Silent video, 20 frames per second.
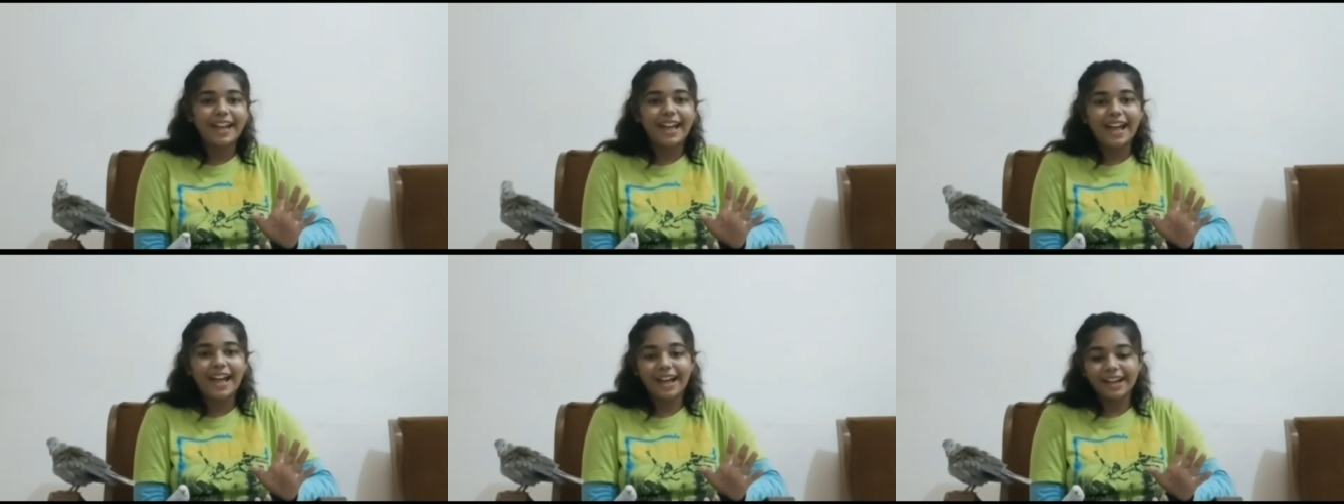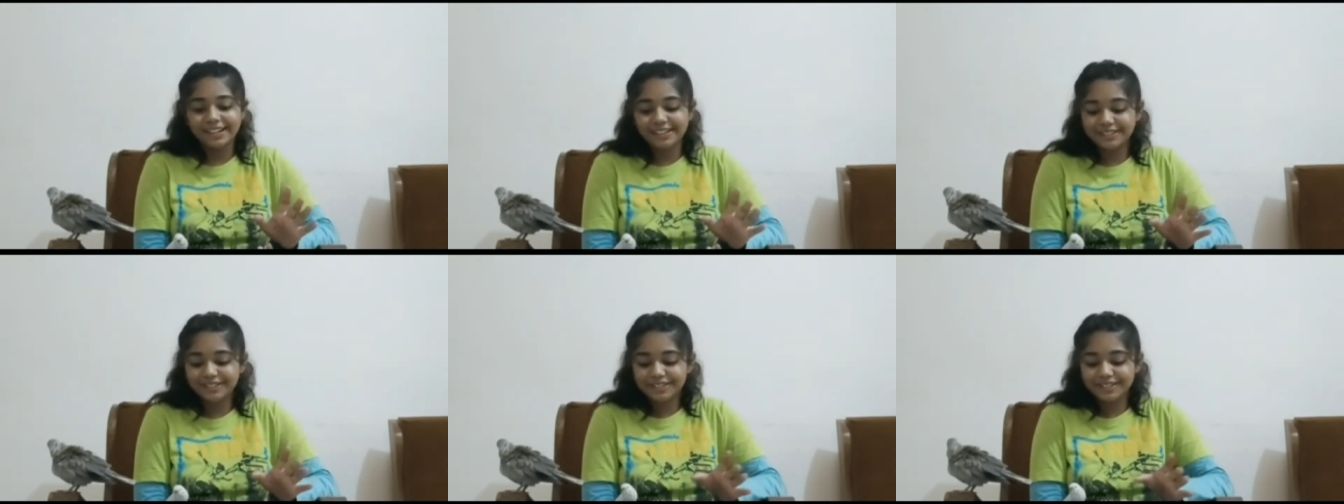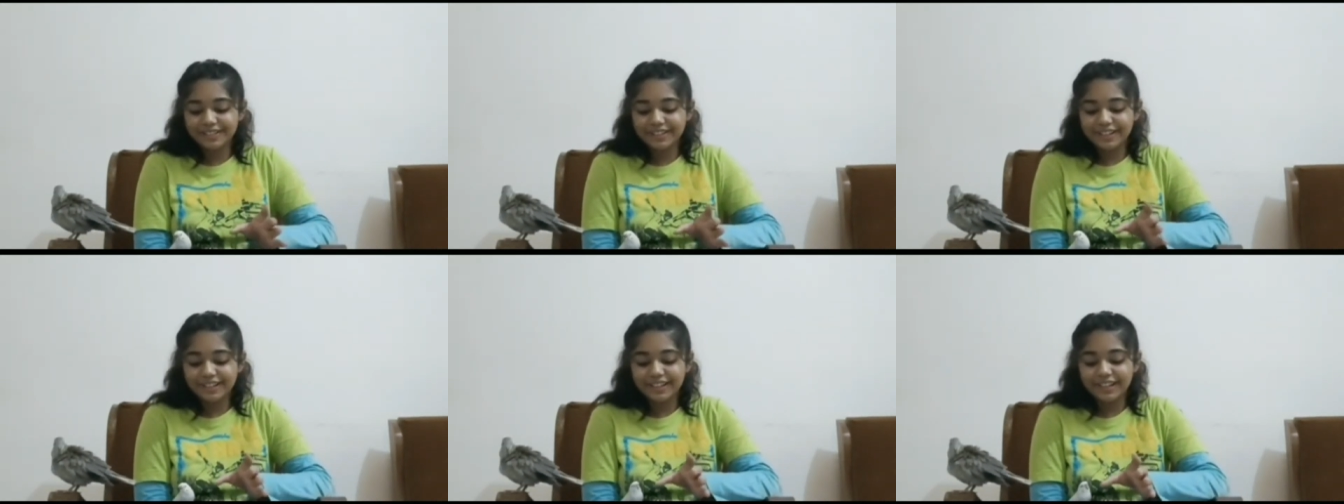
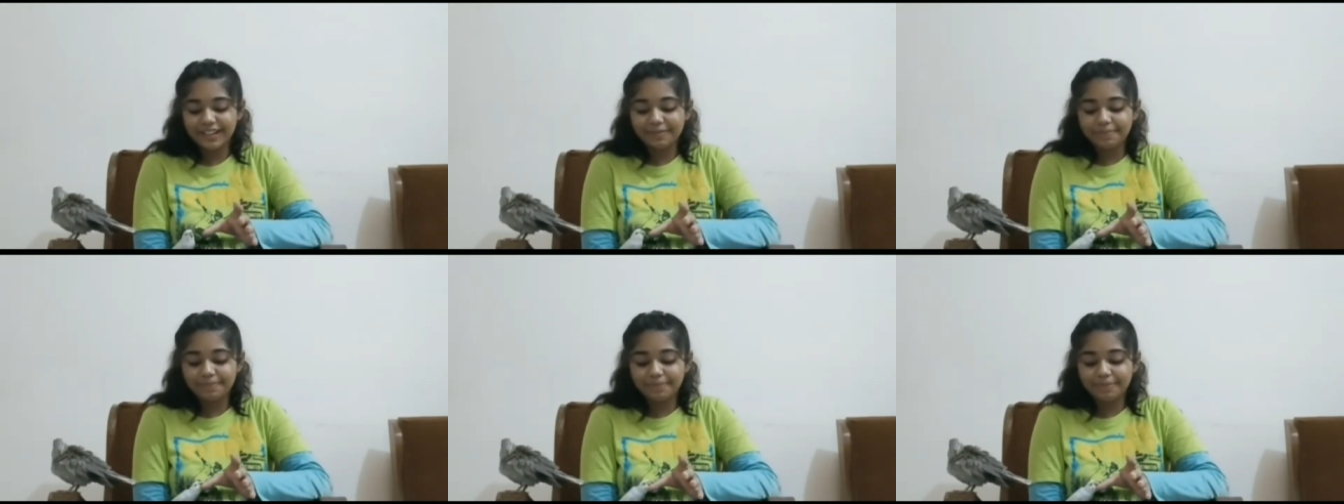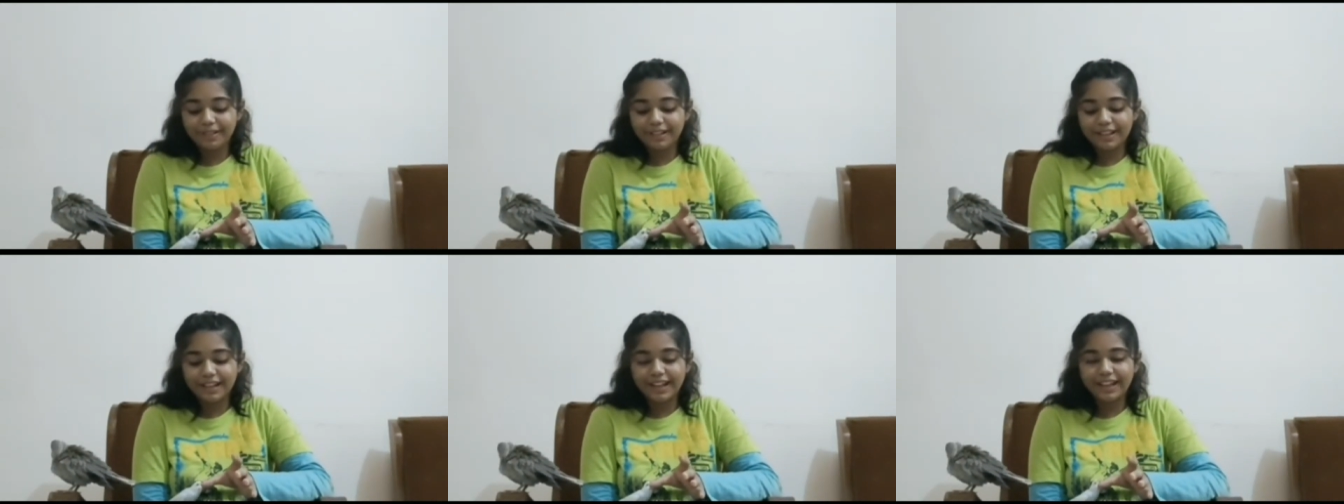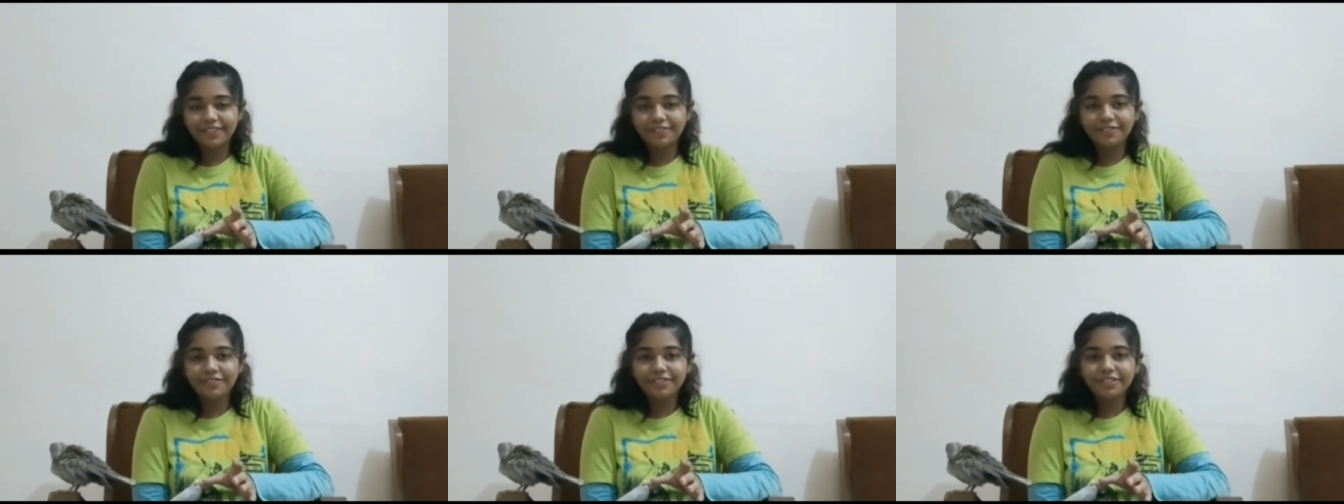actually
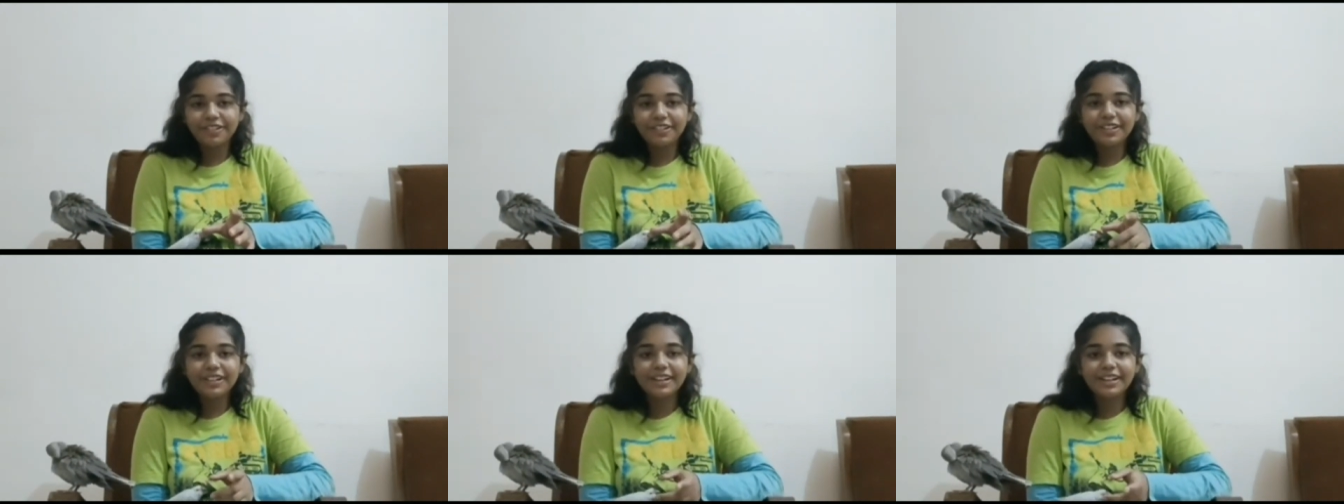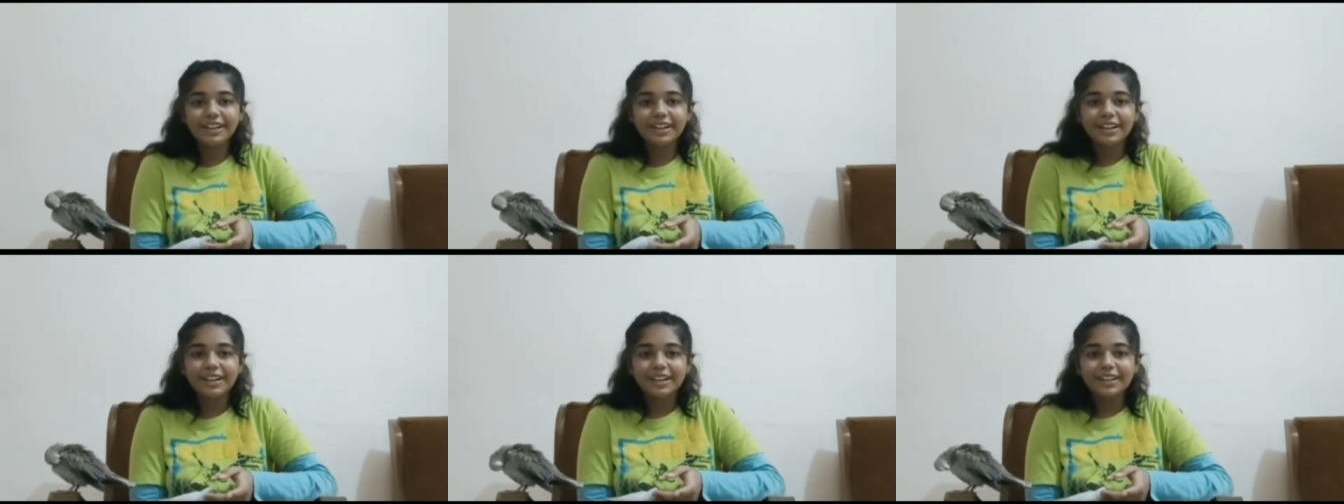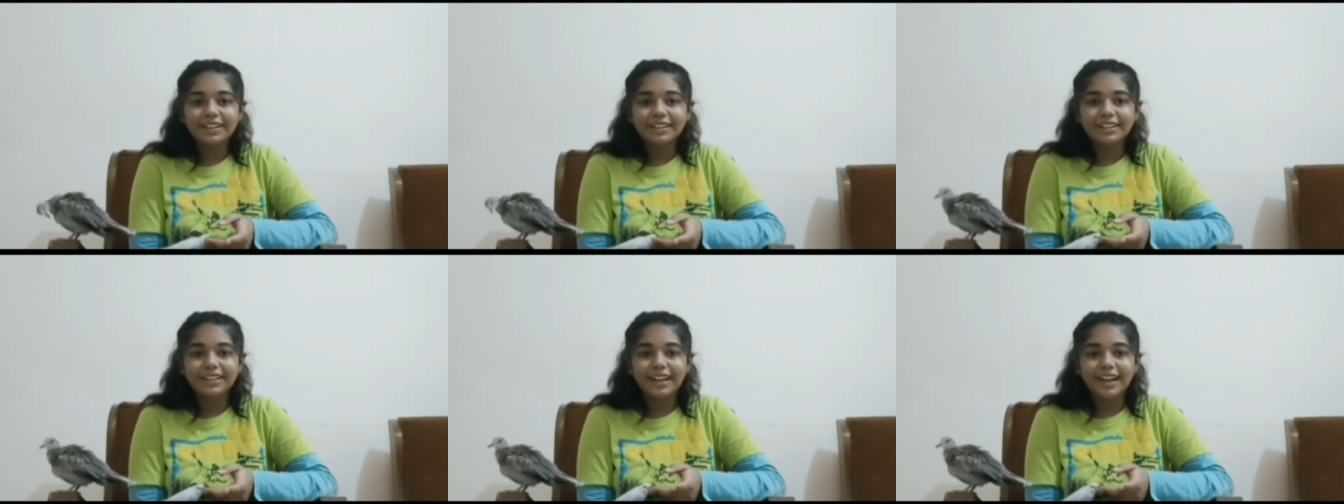playful,
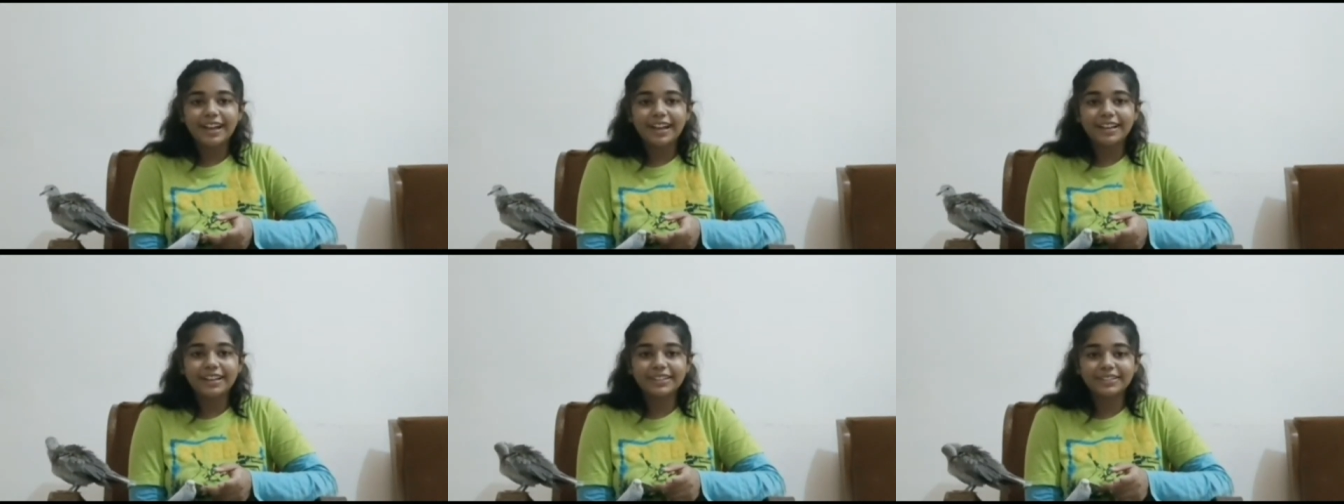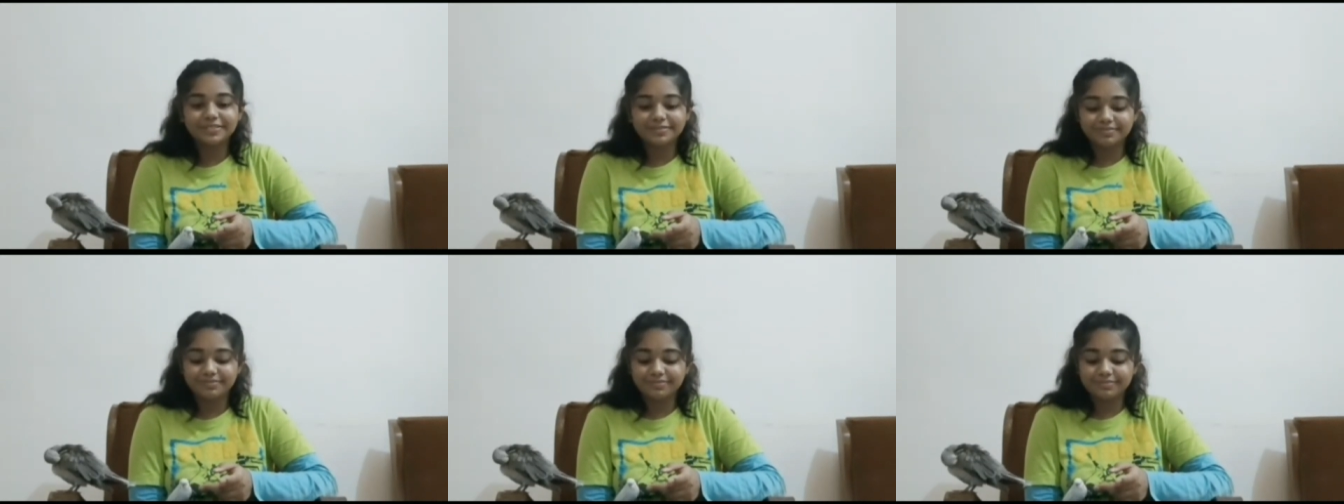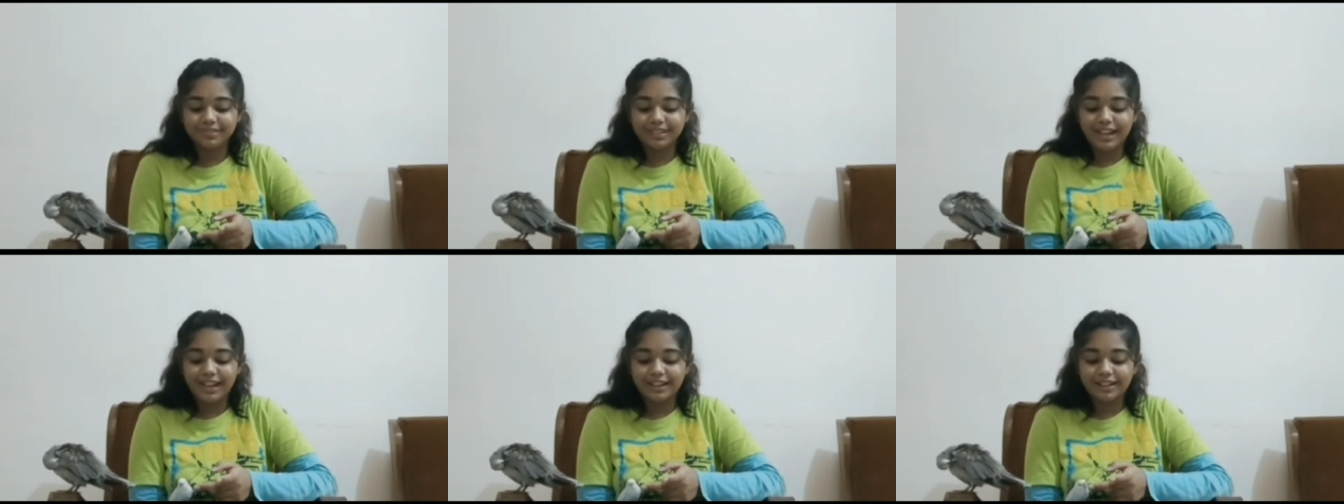then
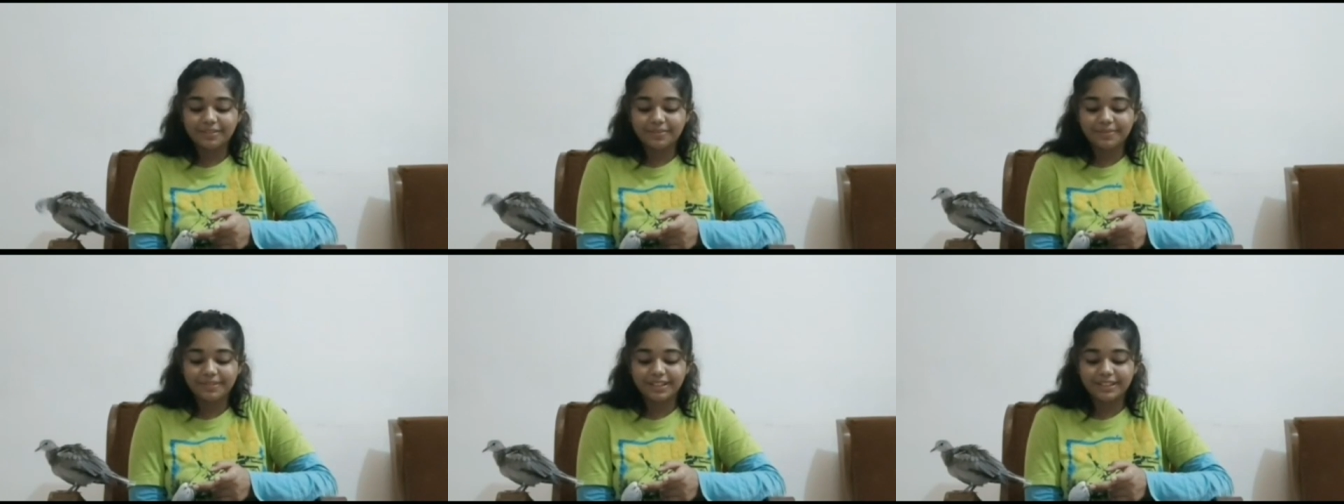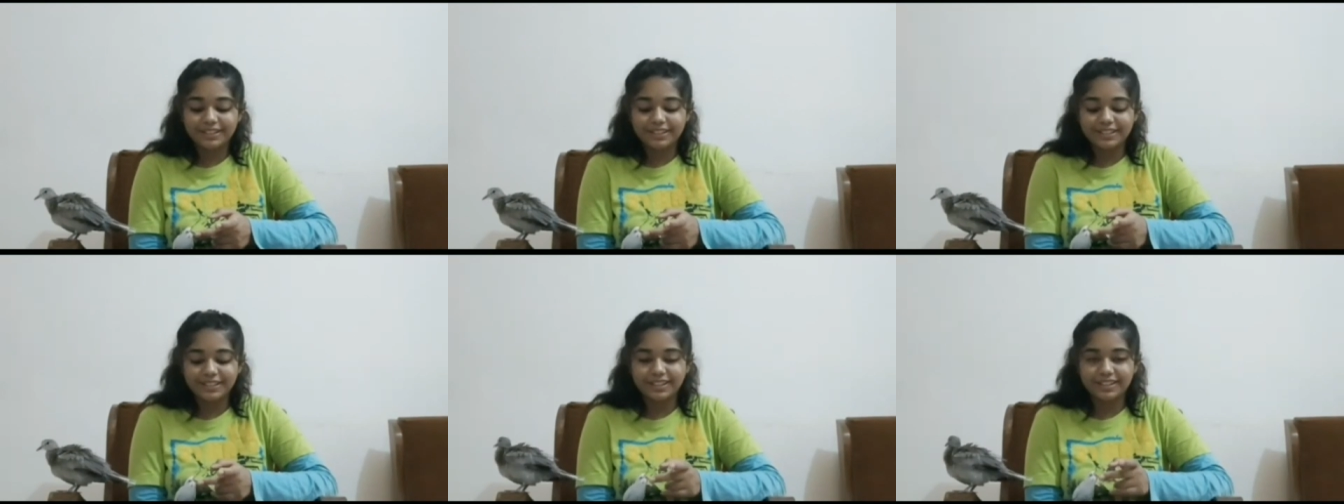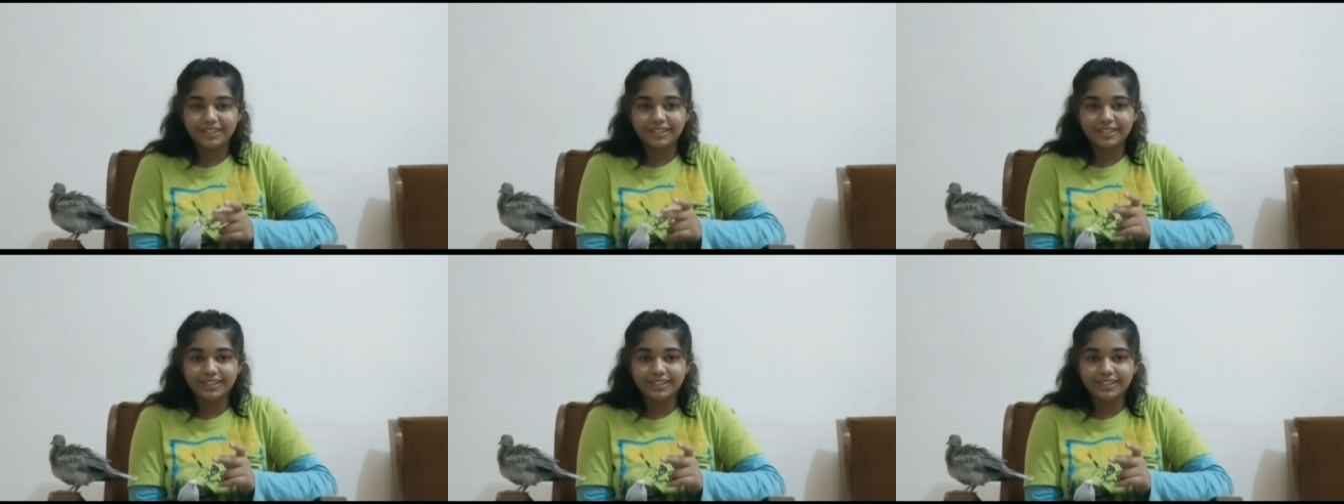get a budgie.